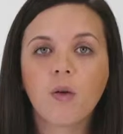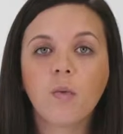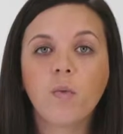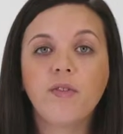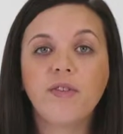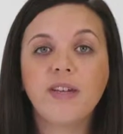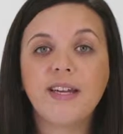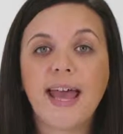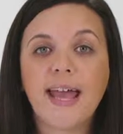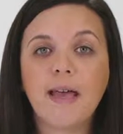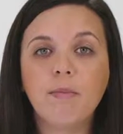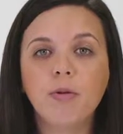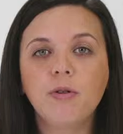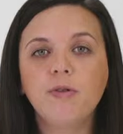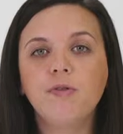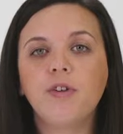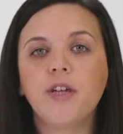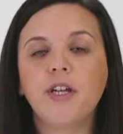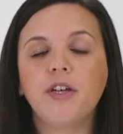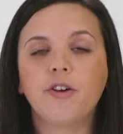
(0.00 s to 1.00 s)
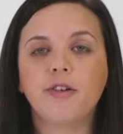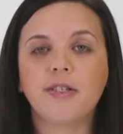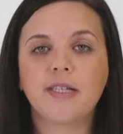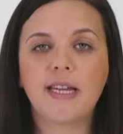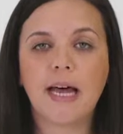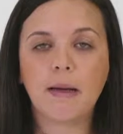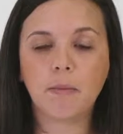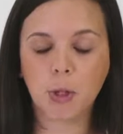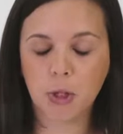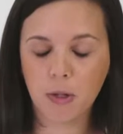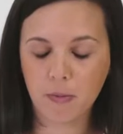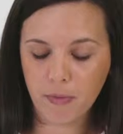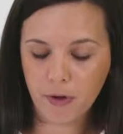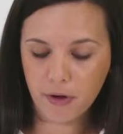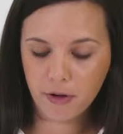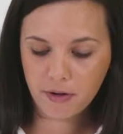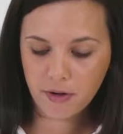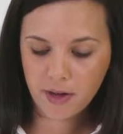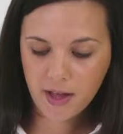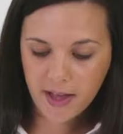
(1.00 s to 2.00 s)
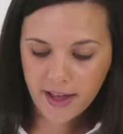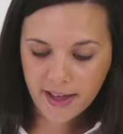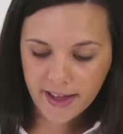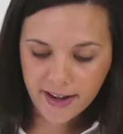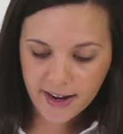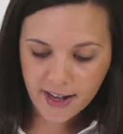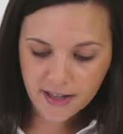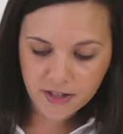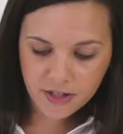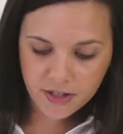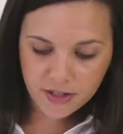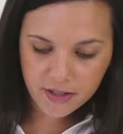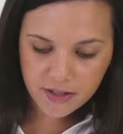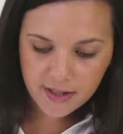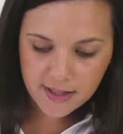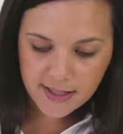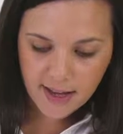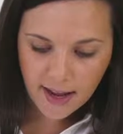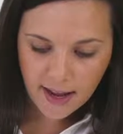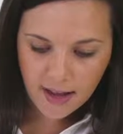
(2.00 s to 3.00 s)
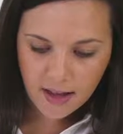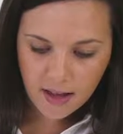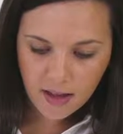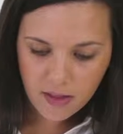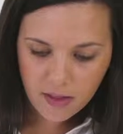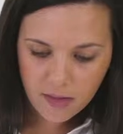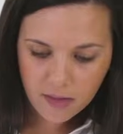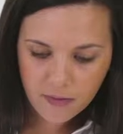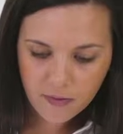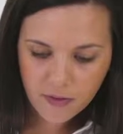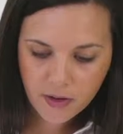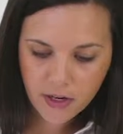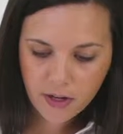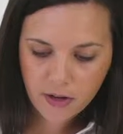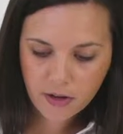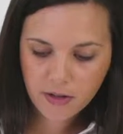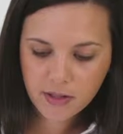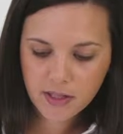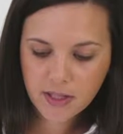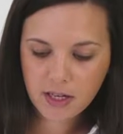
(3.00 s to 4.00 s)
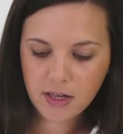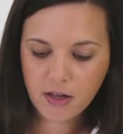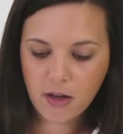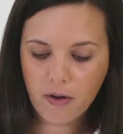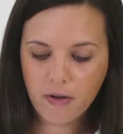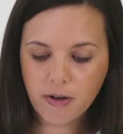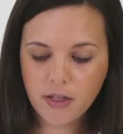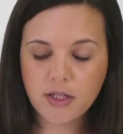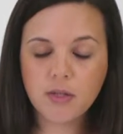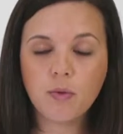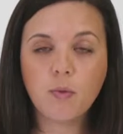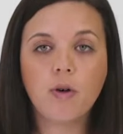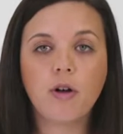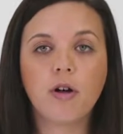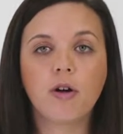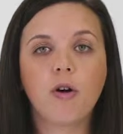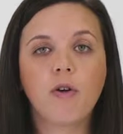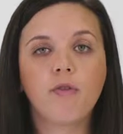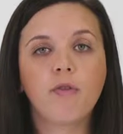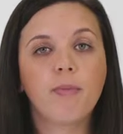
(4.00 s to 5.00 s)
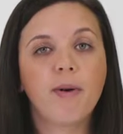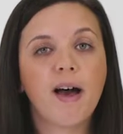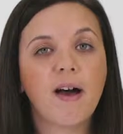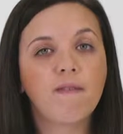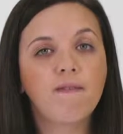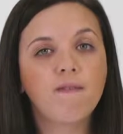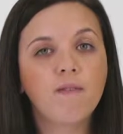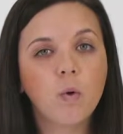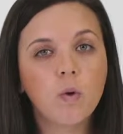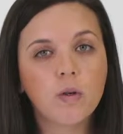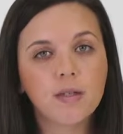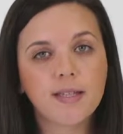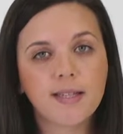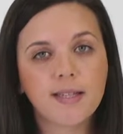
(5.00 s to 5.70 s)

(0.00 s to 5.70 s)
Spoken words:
We've enabled video snapshot mode, and as you can see, the videos are going to work off about 4